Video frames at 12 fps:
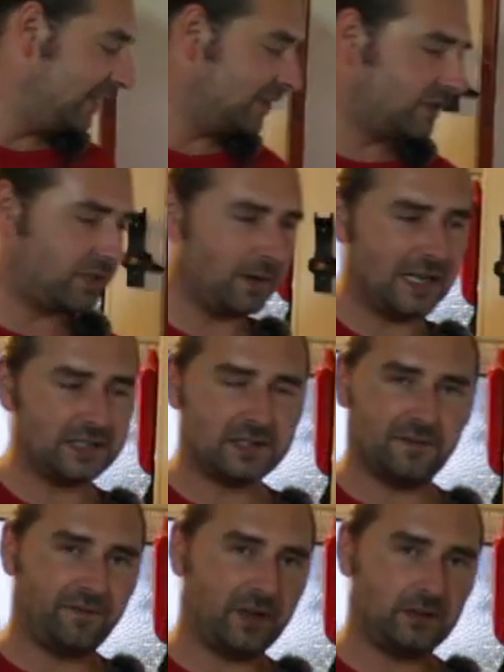So
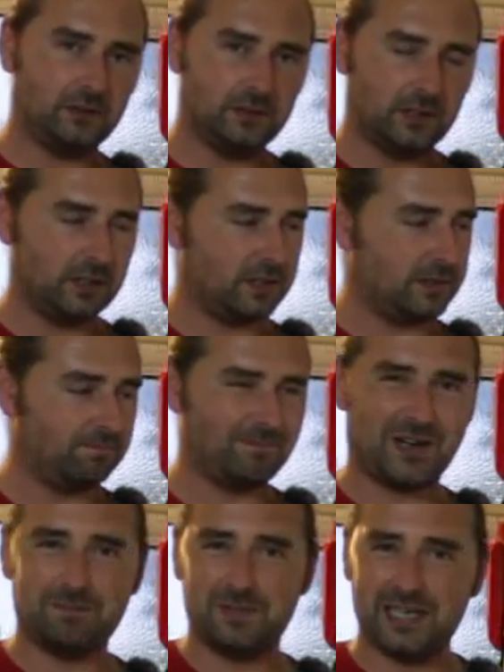has the funnel, because
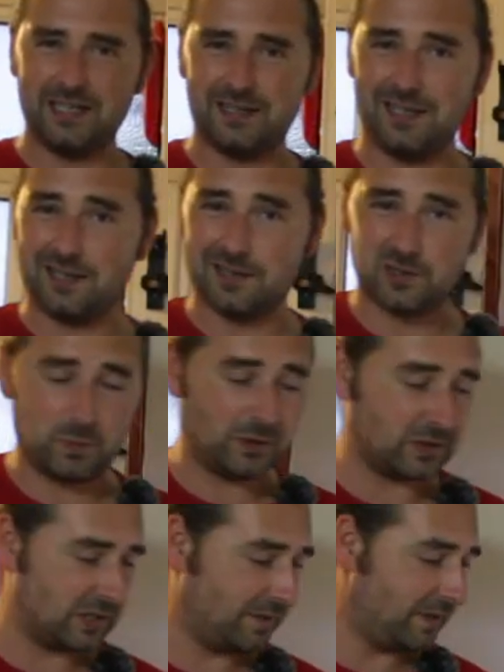I'm lazy and I
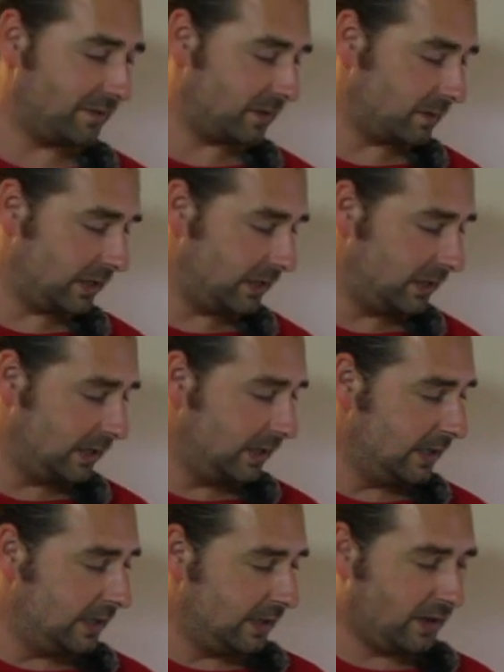spill stuff everywhere.
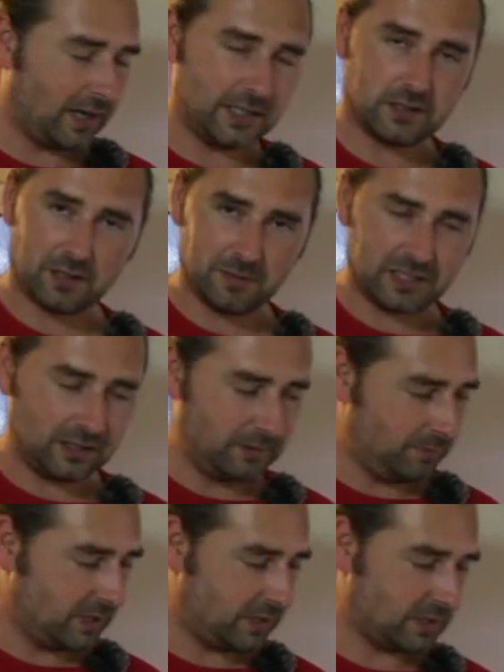The
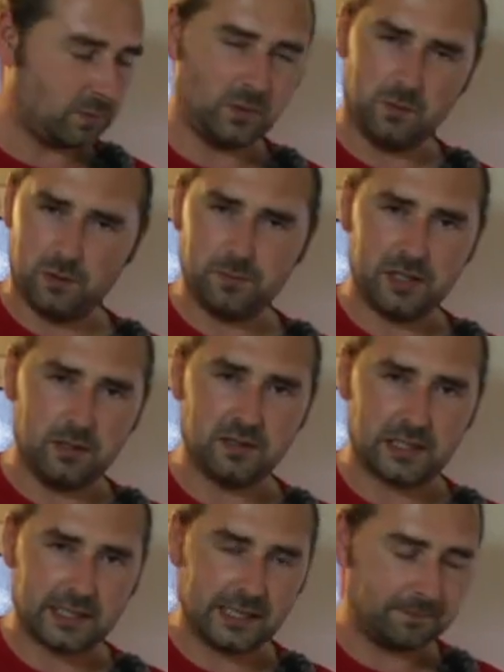hydrometer, because we will be
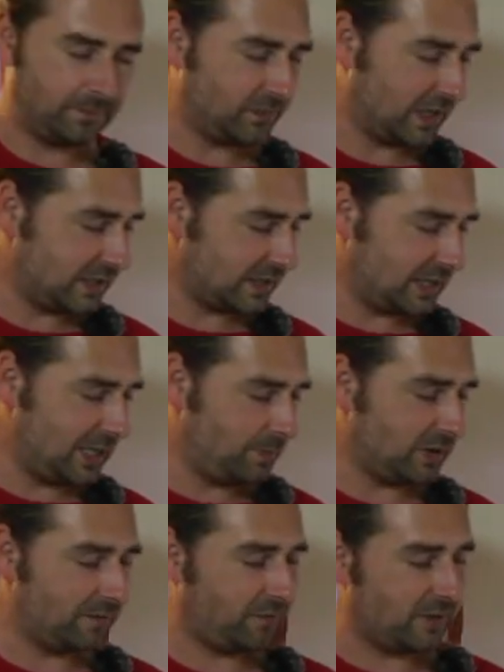using that. I just
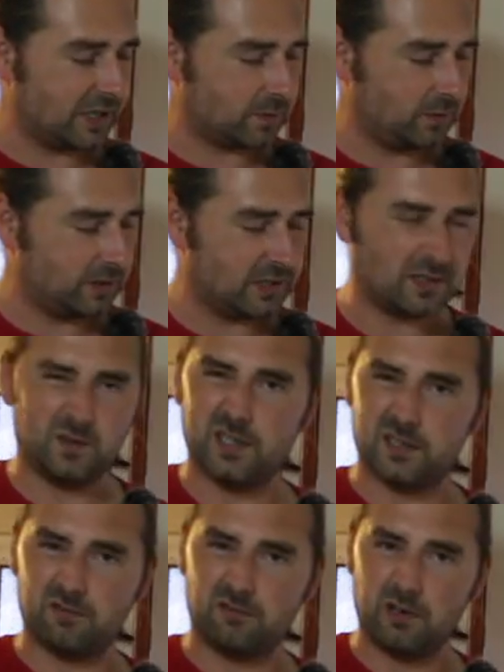keep it in fresh water so it
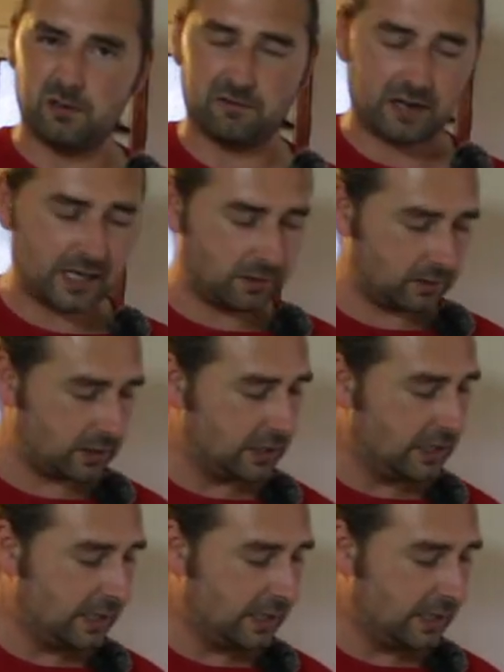doesn't roll around.